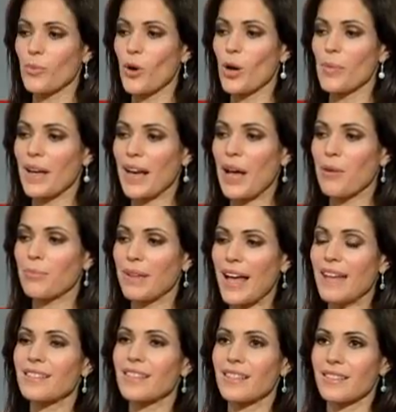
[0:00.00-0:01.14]
and more about how
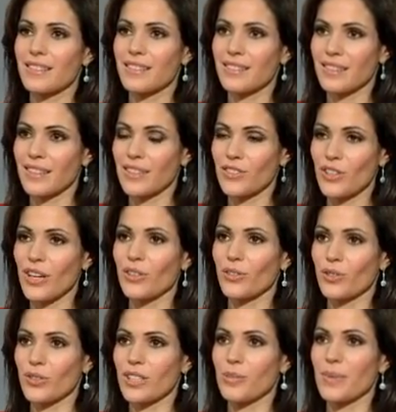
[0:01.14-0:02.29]
plastics in general,
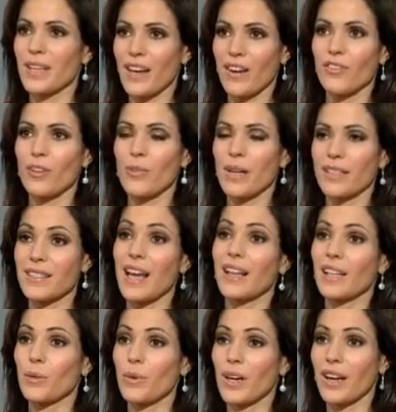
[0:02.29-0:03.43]
you need to be careful about
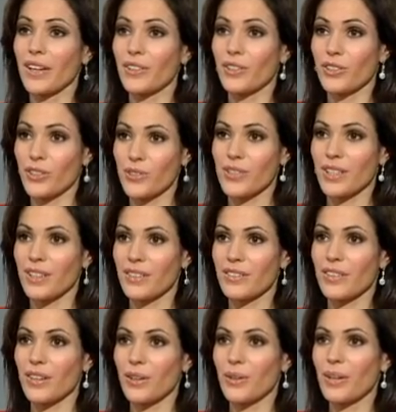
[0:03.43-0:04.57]
exactly what kind you're using.
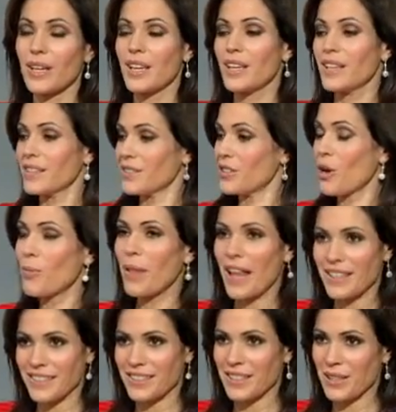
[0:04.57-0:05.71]
So no
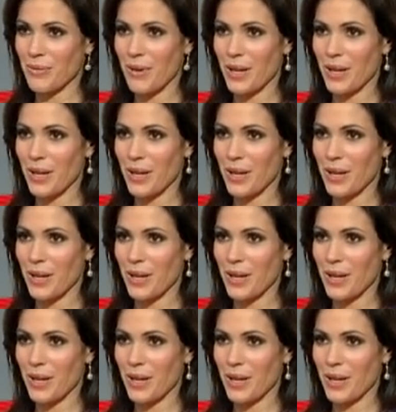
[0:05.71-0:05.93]
plastics in the